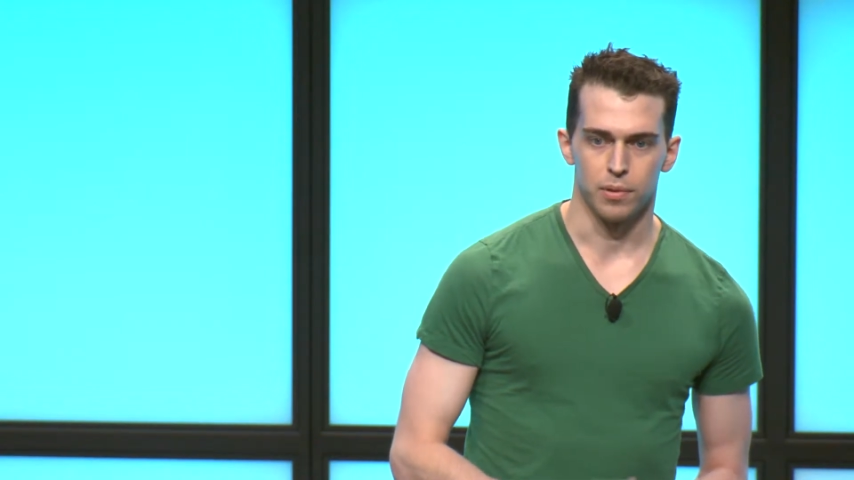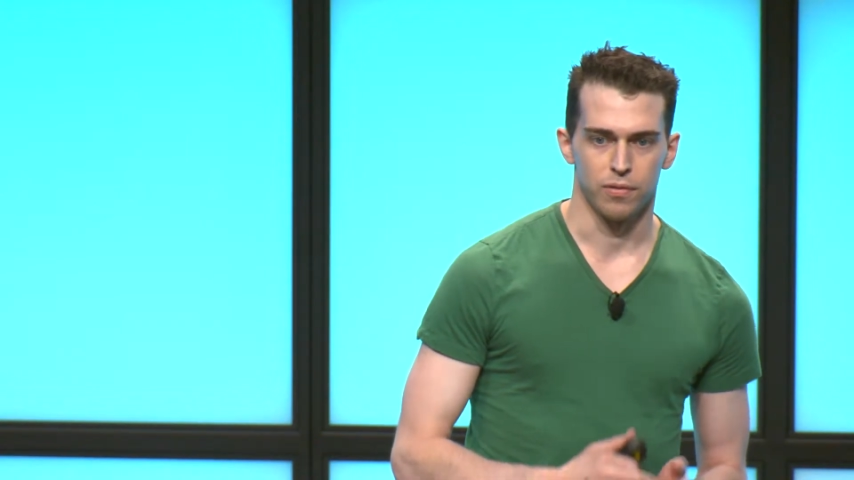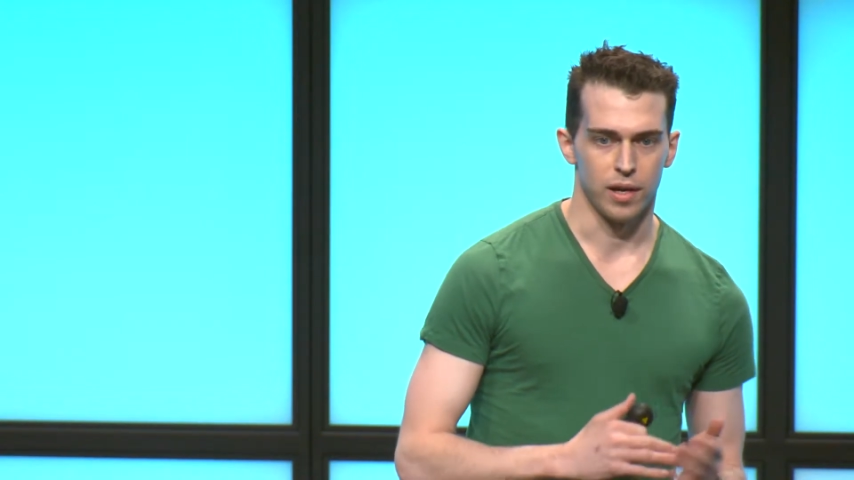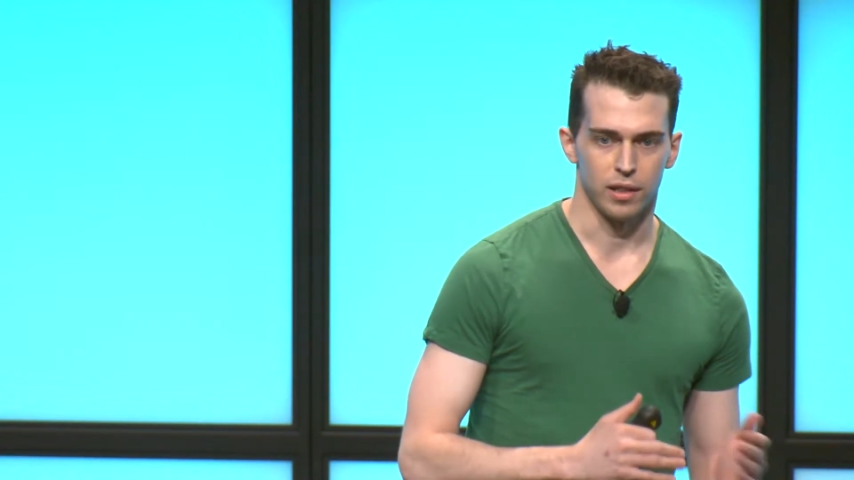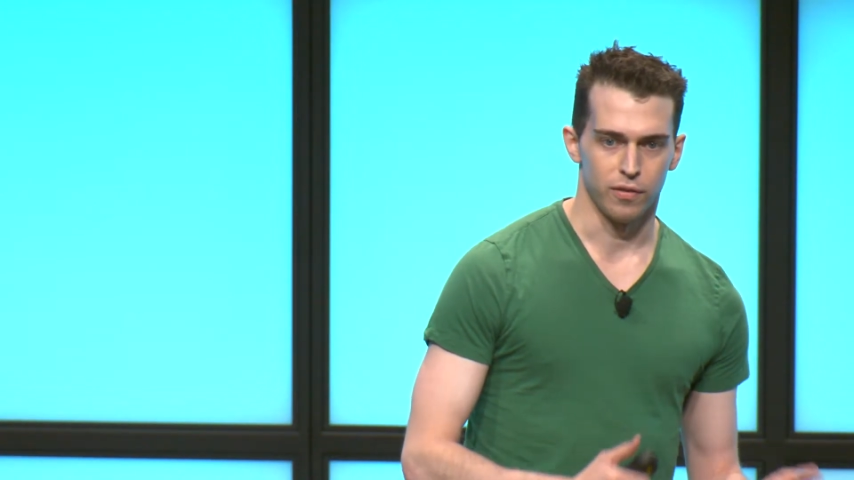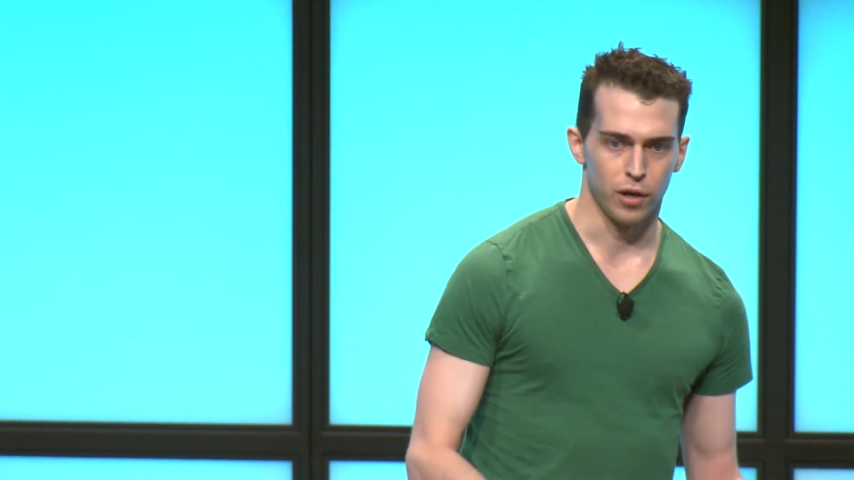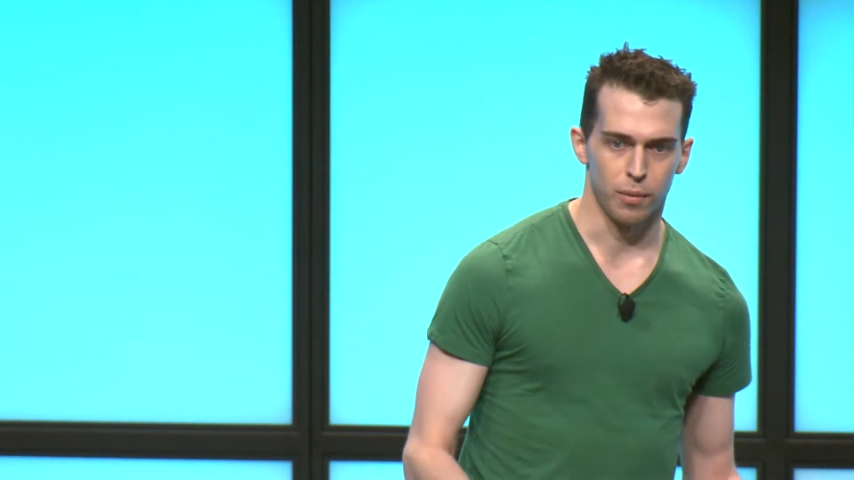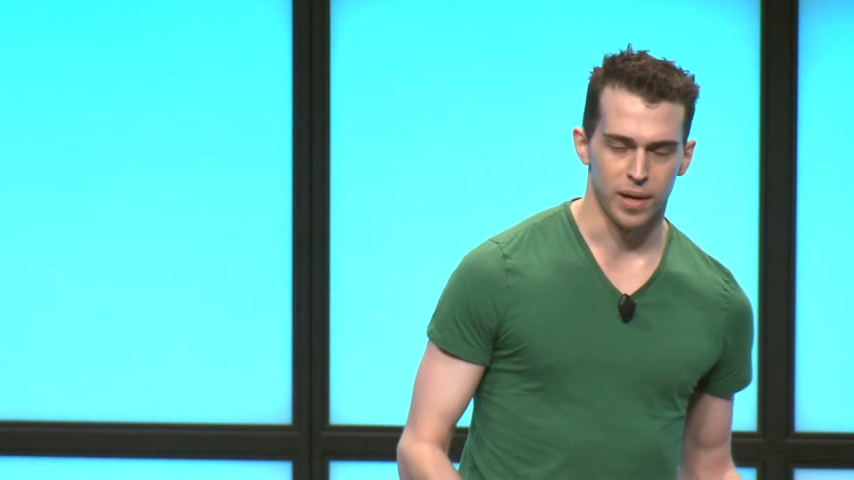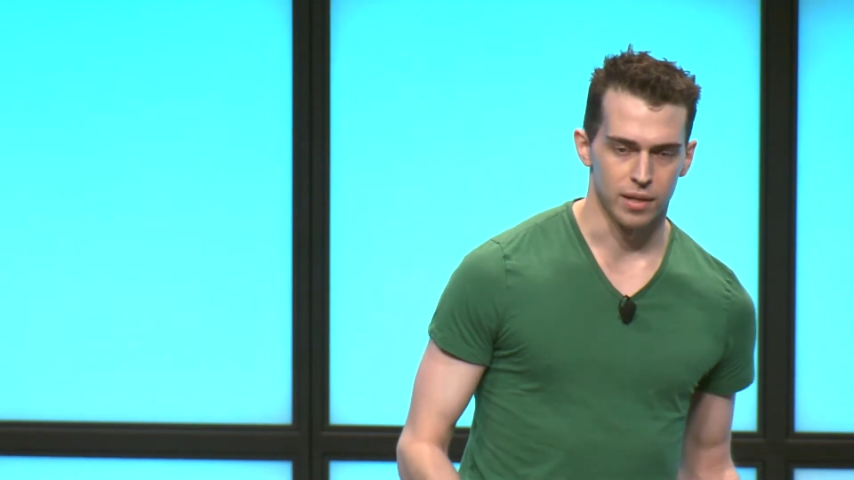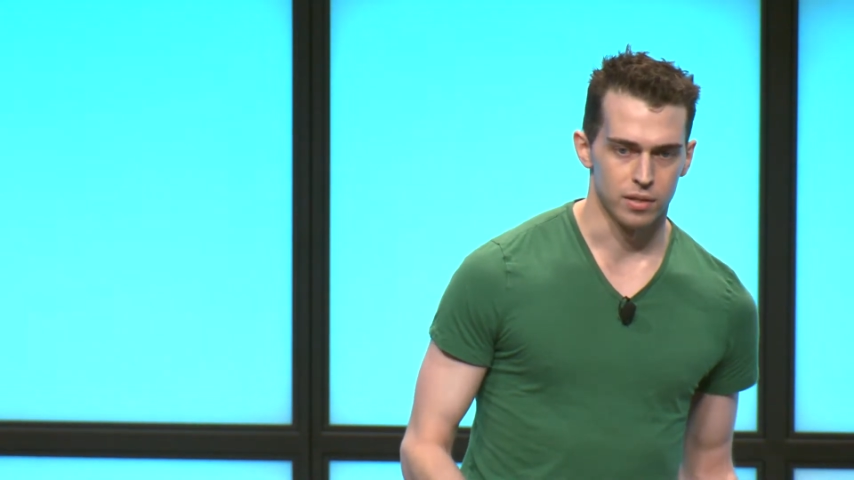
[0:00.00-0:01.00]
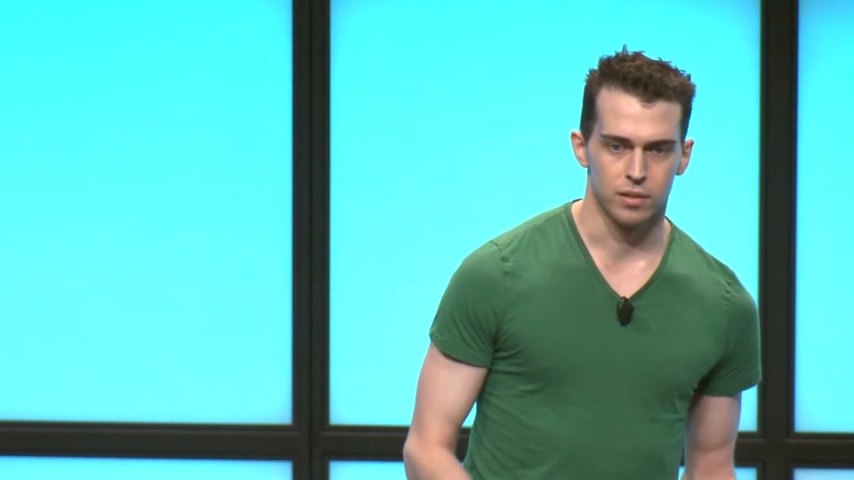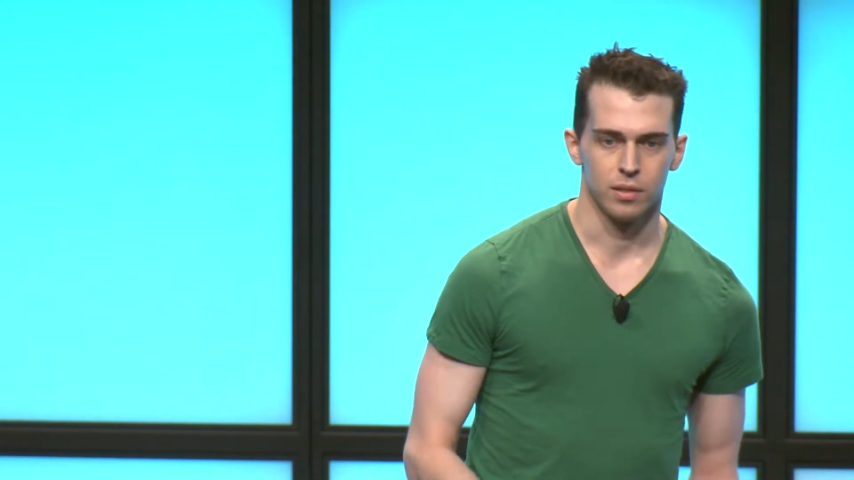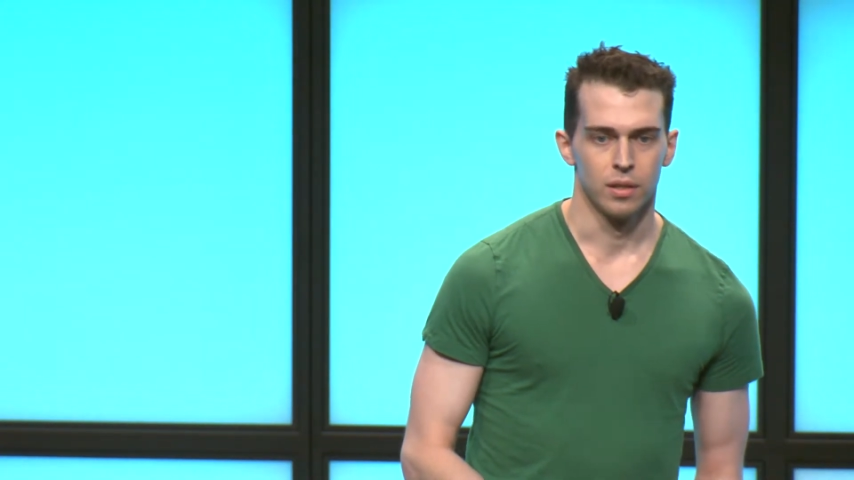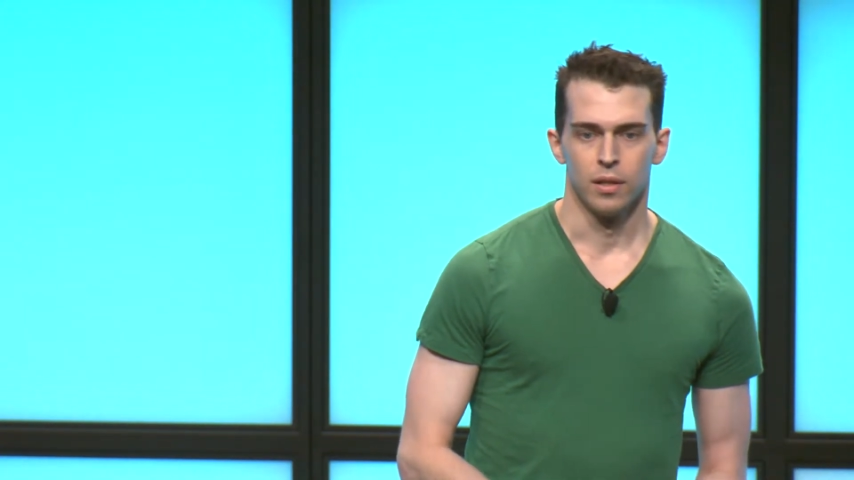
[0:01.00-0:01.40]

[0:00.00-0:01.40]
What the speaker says: to find the very best